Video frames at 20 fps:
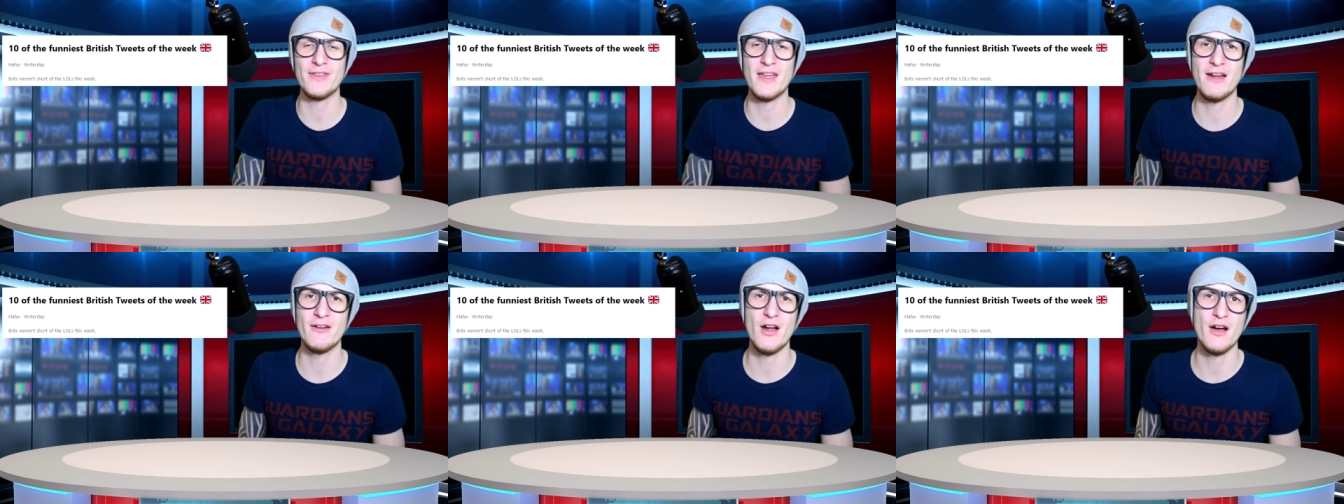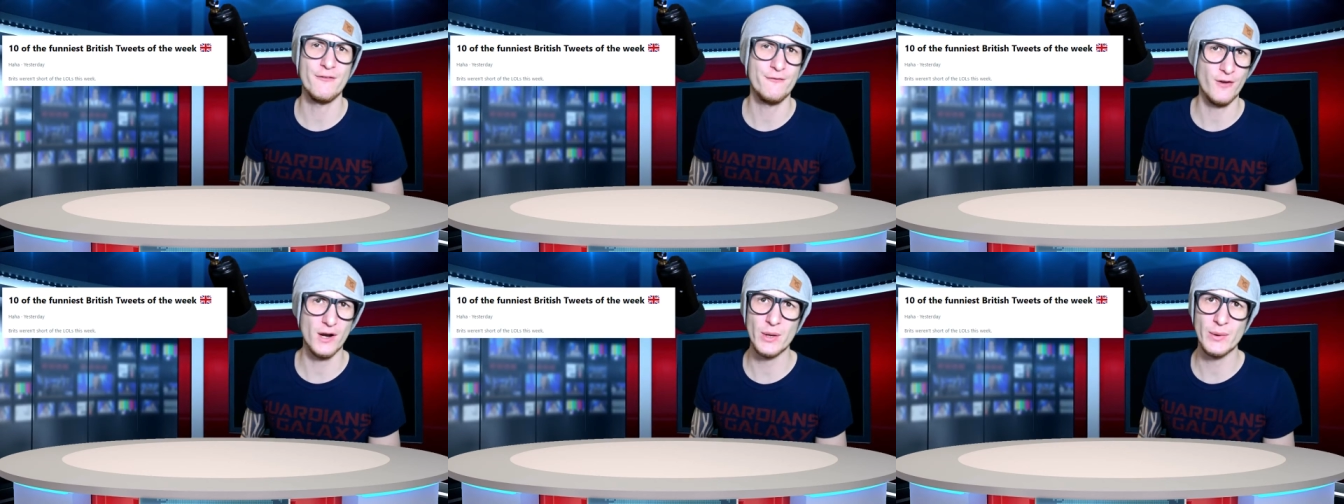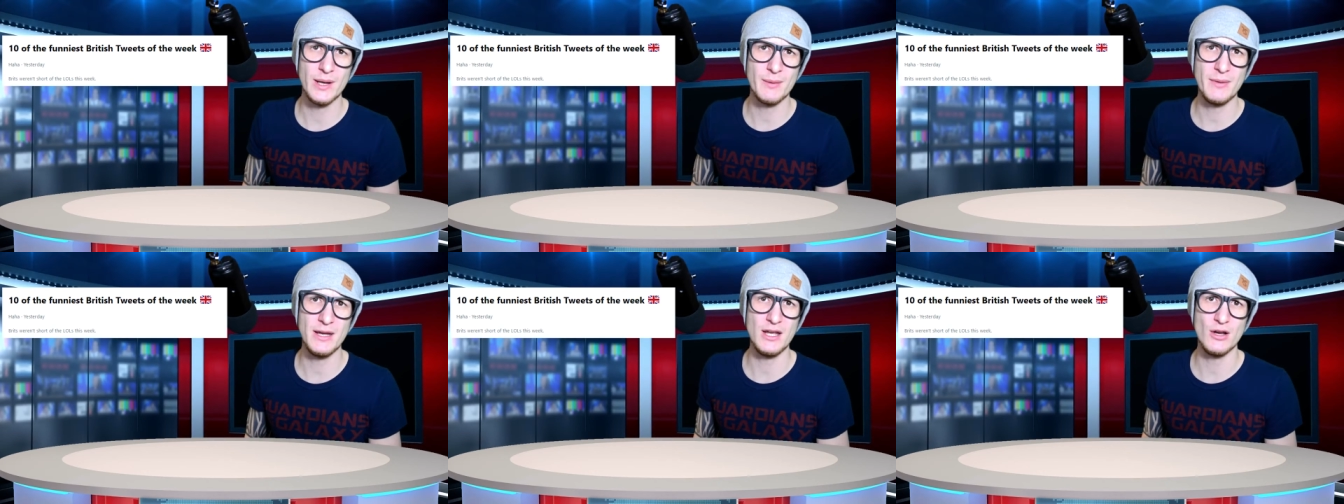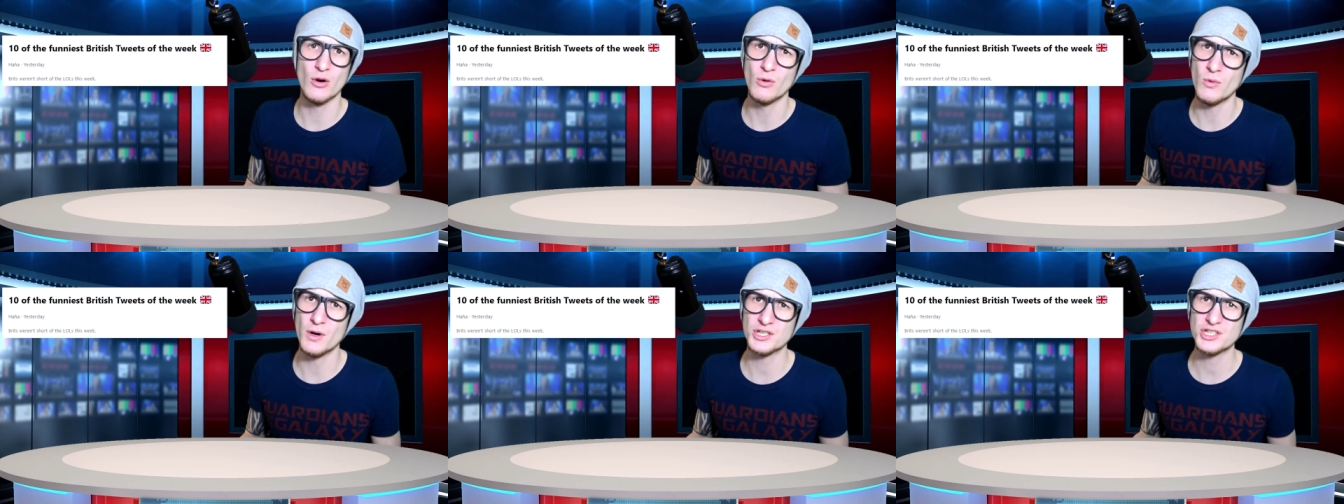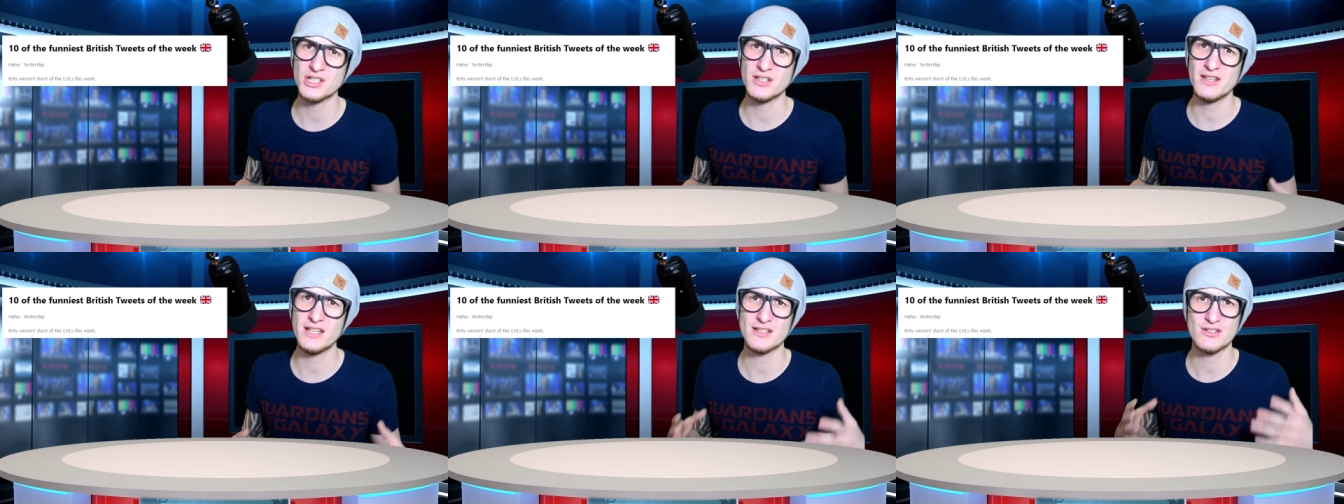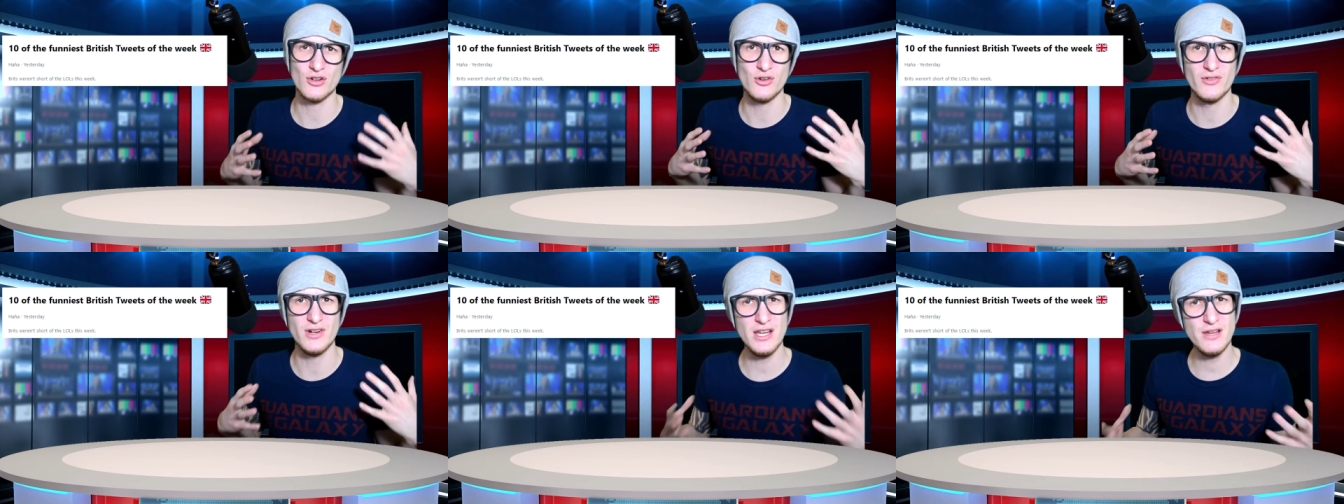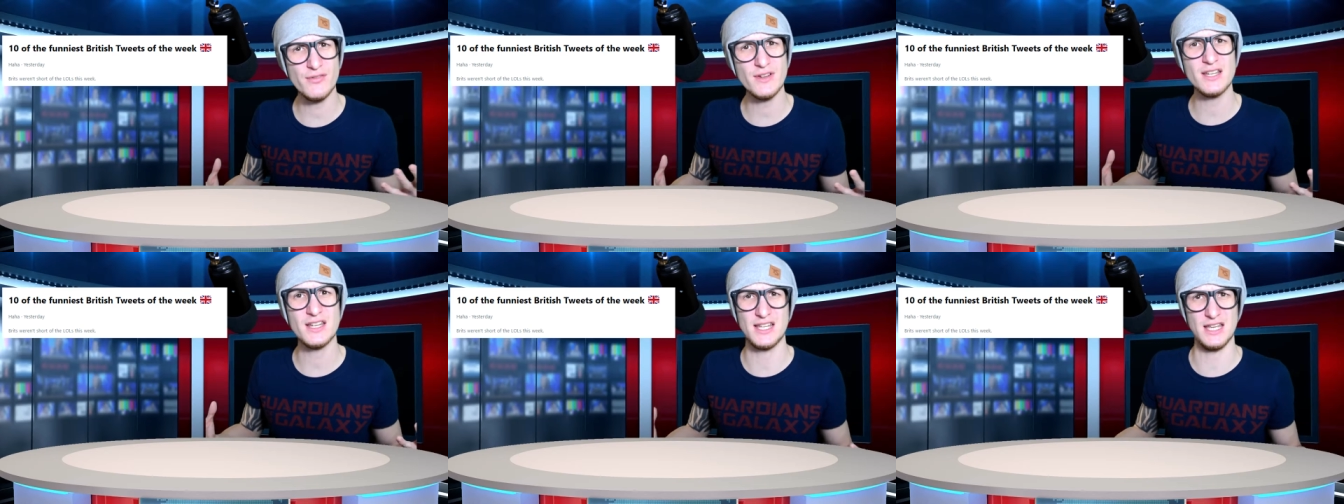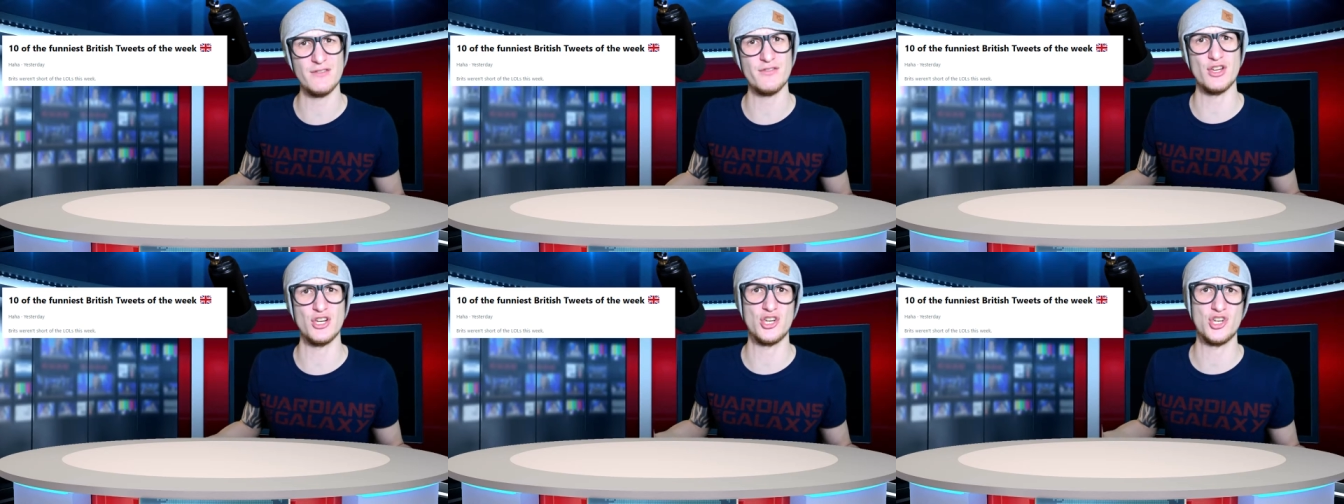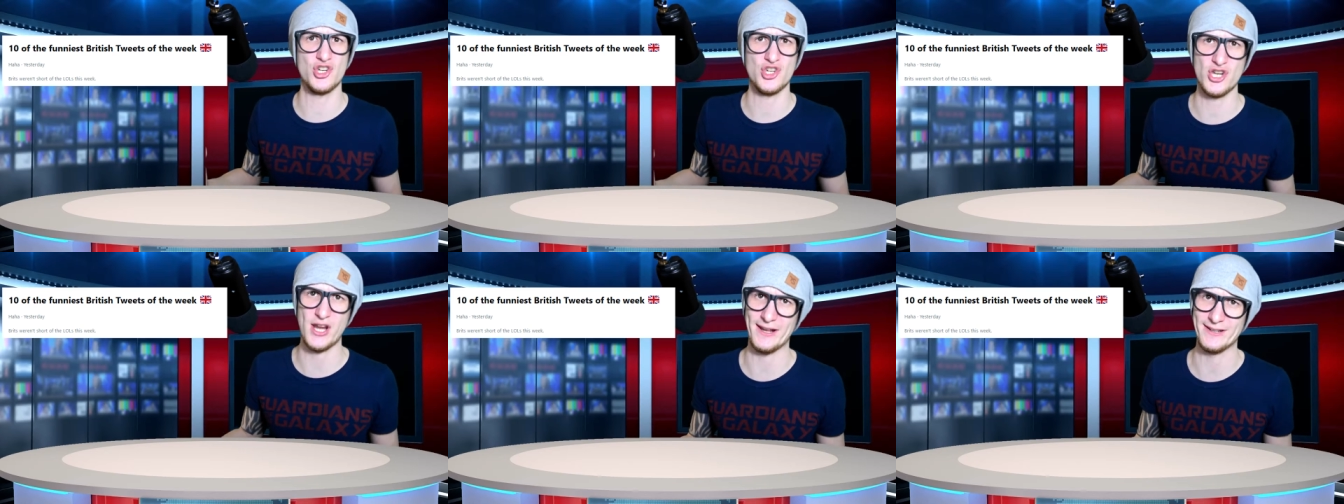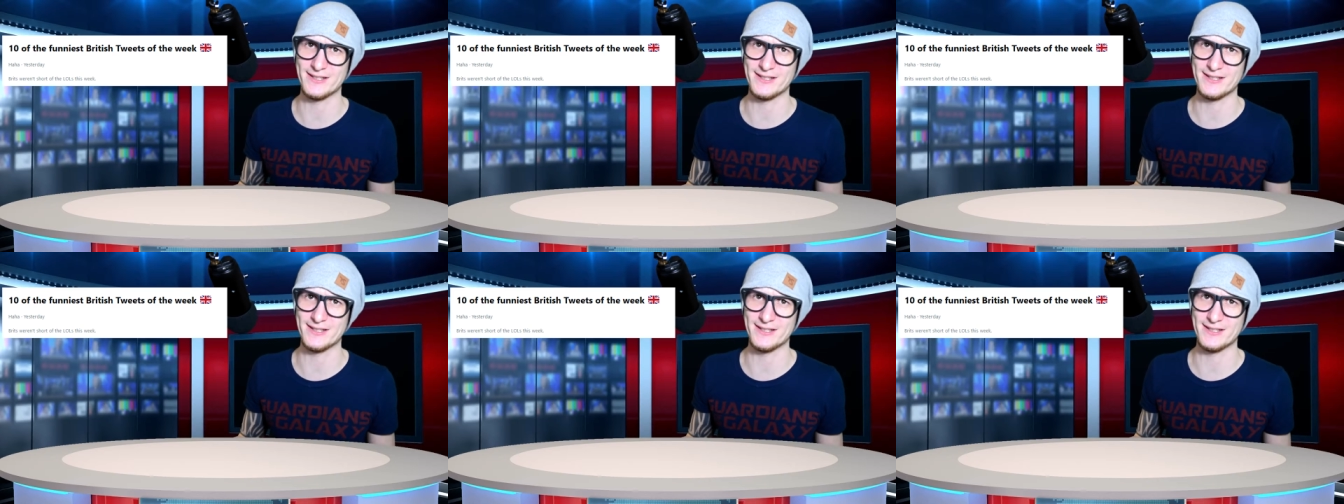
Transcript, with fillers: there are following me or watching this or even give a shit,